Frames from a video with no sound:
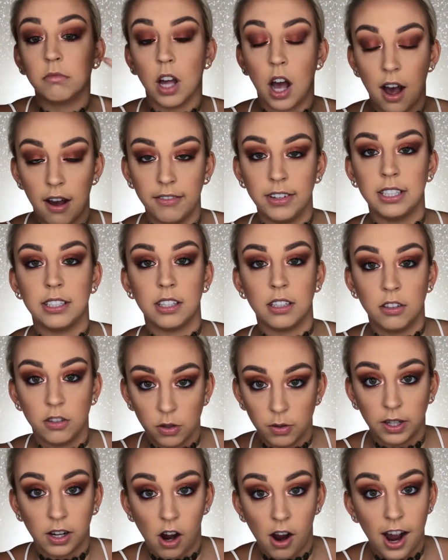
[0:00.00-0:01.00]
obviously
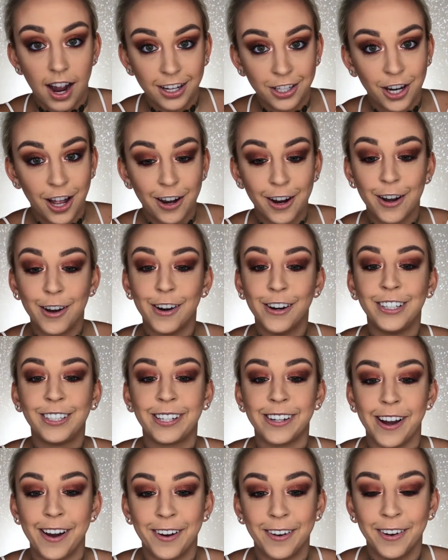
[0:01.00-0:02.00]
doing our eyeshadow,
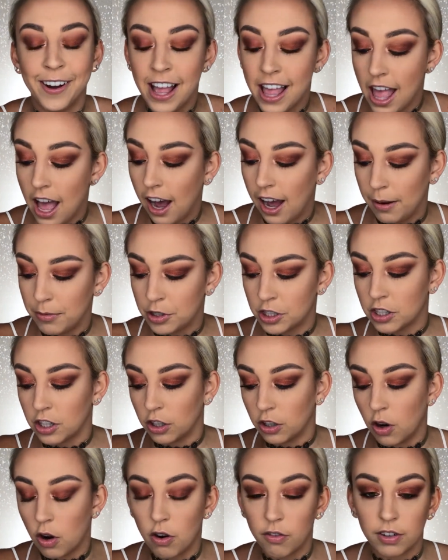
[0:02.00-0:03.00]
so I'm just
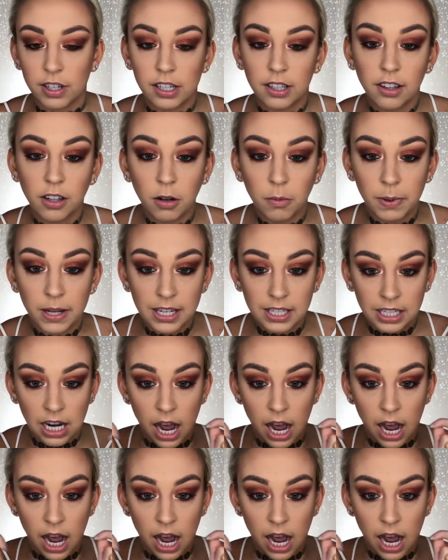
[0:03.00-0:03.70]
gonna go over it a little bit,